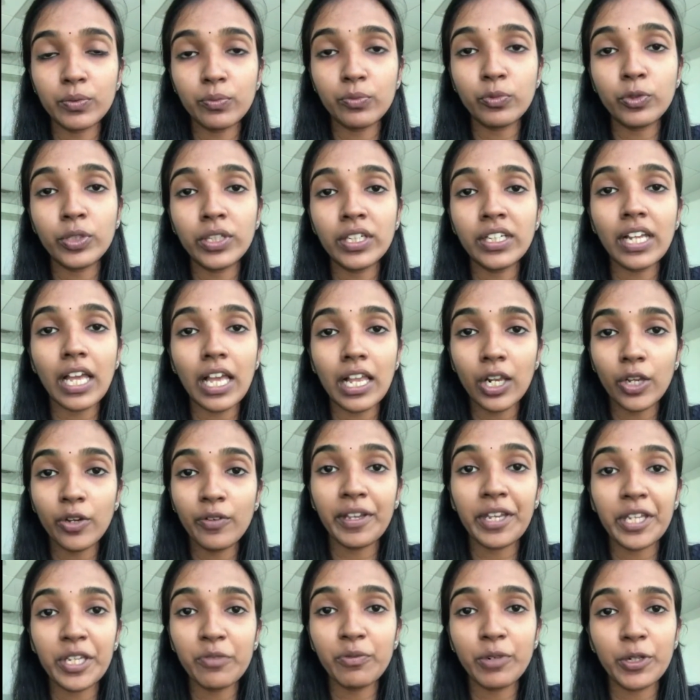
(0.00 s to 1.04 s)
wouldn't allow
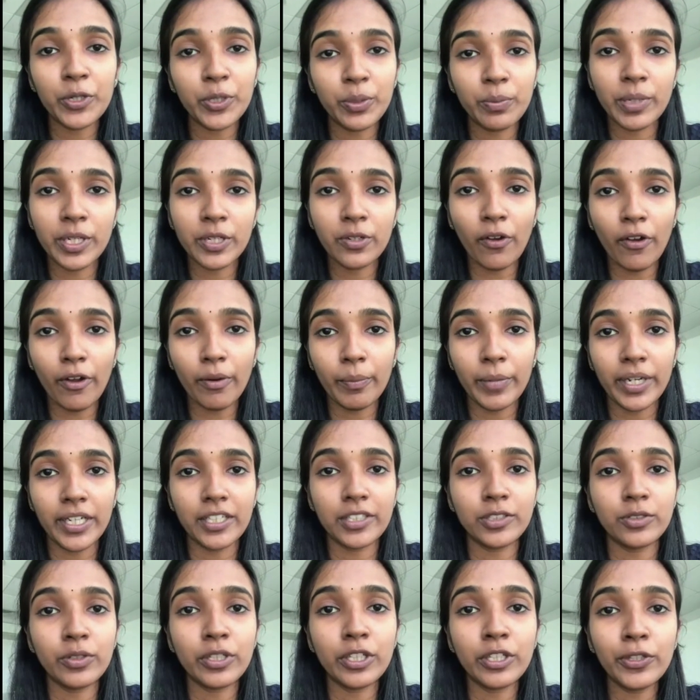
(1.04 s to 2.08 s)
anyone to be dormant.
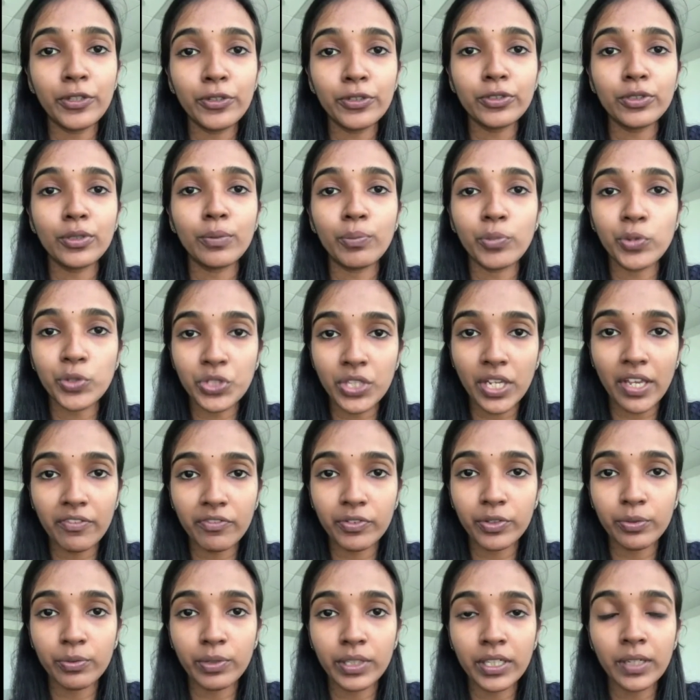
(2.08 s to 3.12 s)
So he used to push
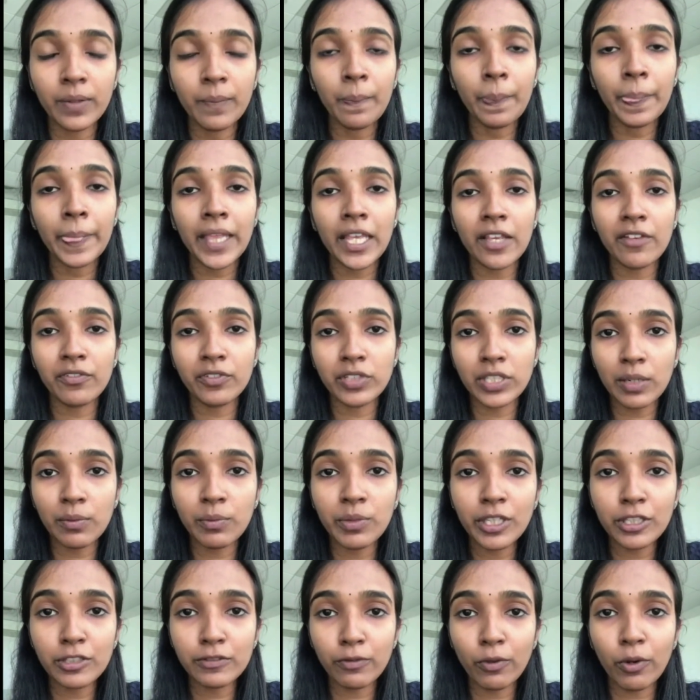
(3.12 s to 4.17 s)
everyone. If
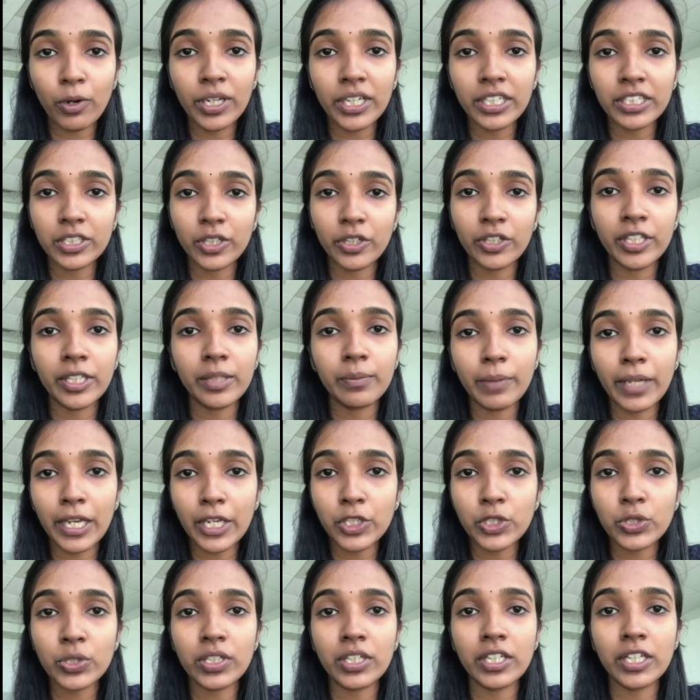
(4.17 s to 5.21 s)
someone is falling down, he
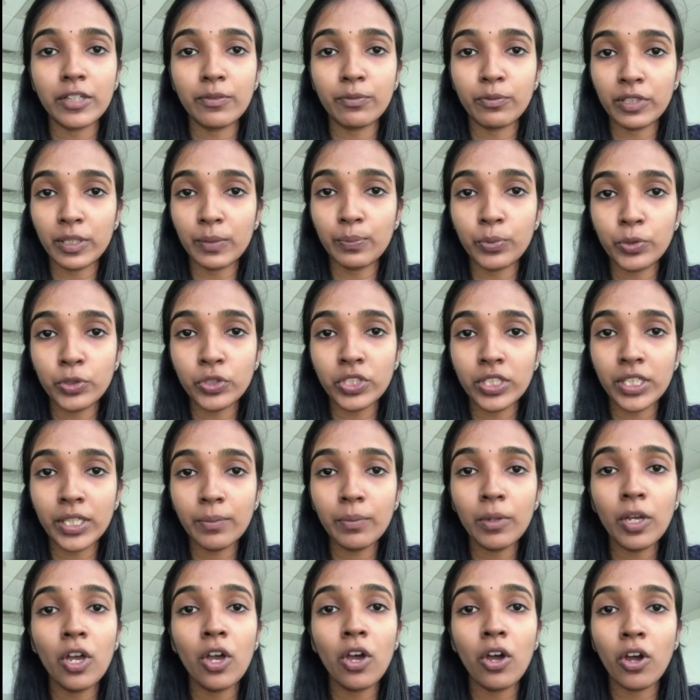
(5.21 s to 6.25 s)
made sure he will push
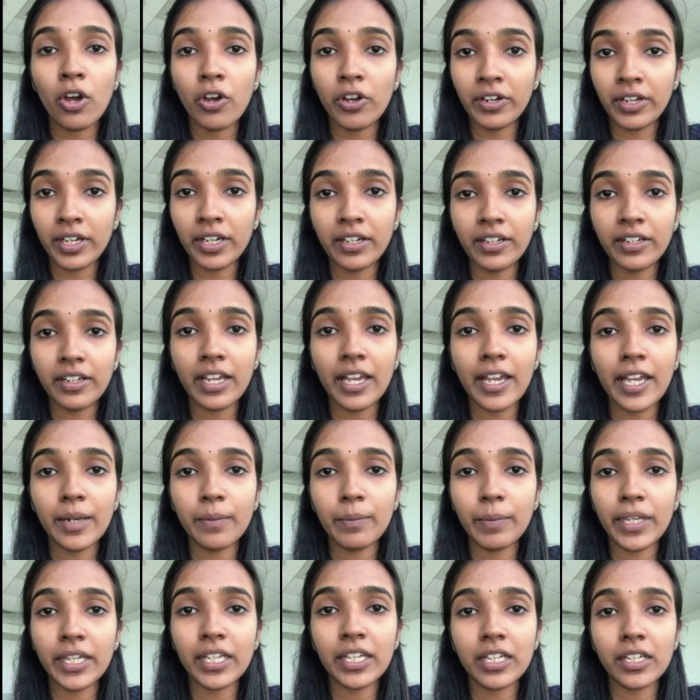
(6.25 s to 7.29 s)
him or her
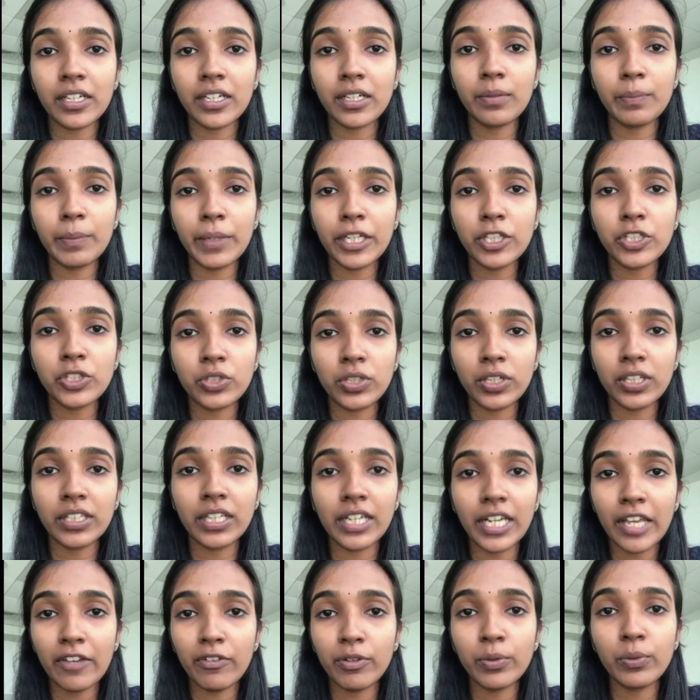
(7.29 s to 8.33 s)
and make sure
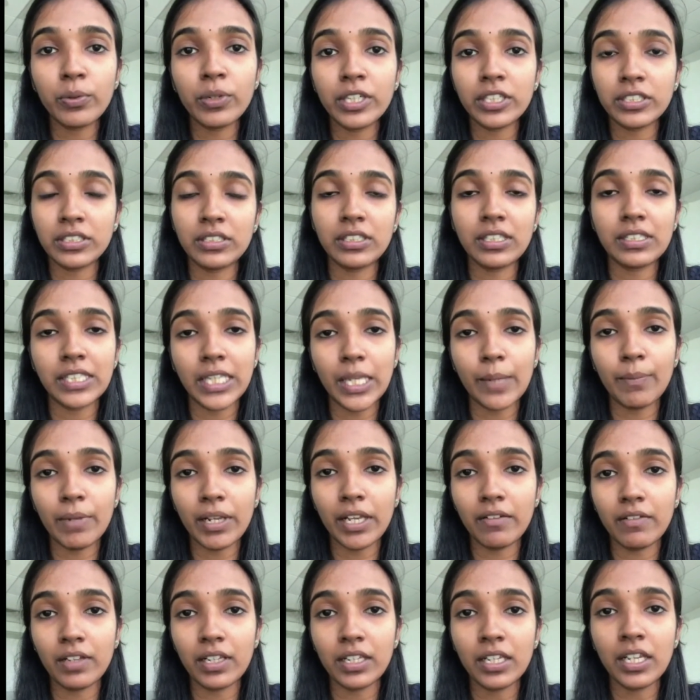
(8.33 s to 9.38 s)
that everyone is in the same
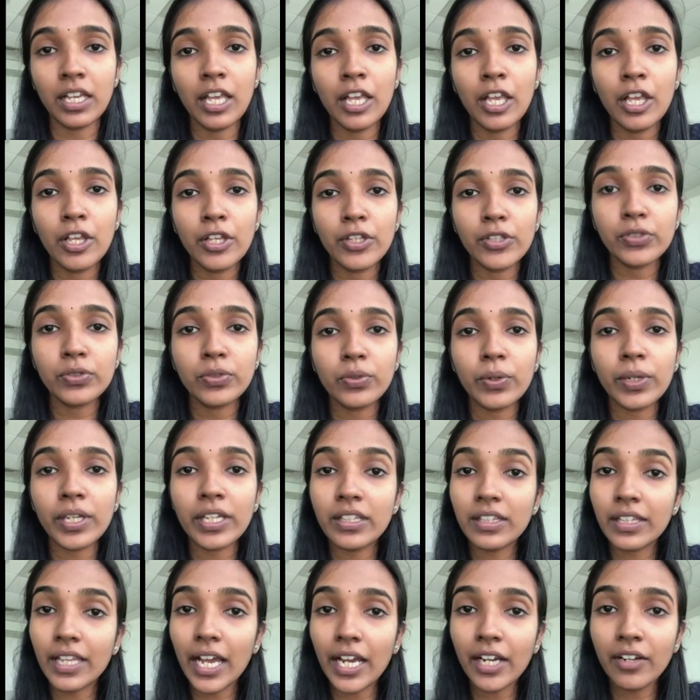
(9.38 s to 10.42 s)
level. So
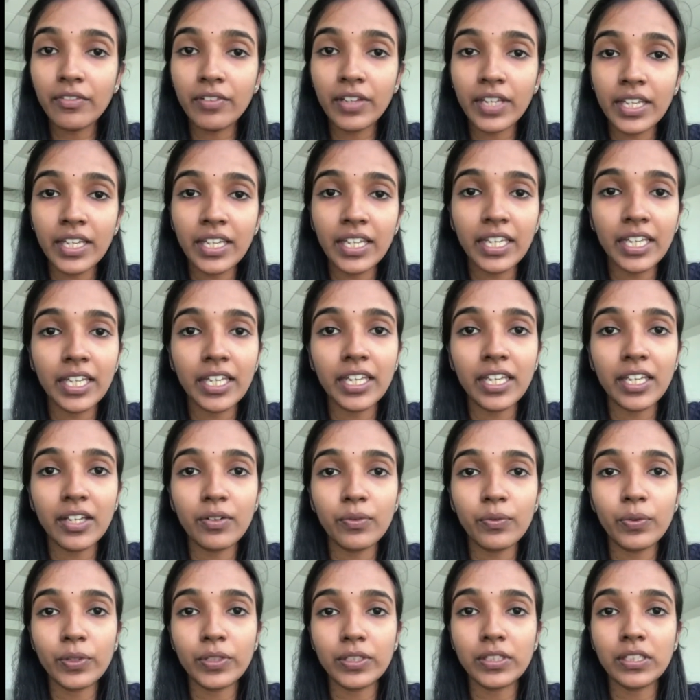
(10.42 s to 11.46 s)
in that way, he
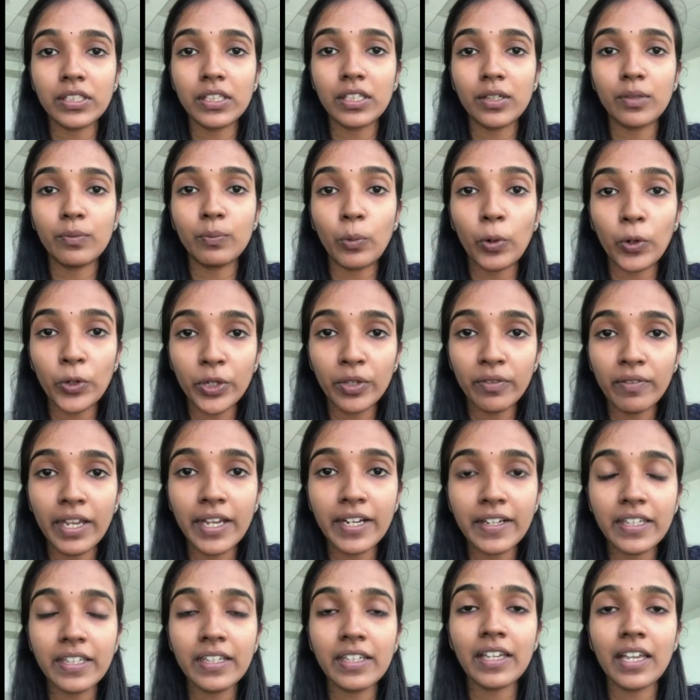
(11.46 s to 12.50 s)
was
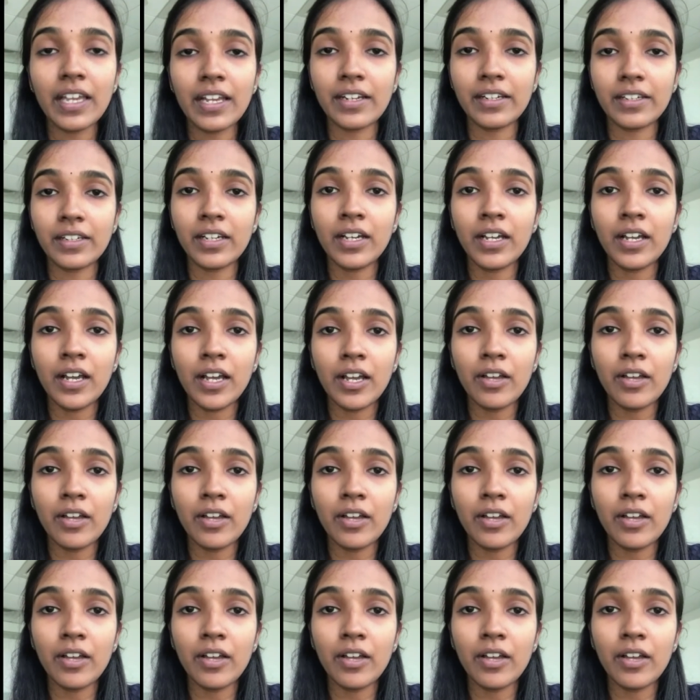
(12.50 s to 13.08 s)
motivating and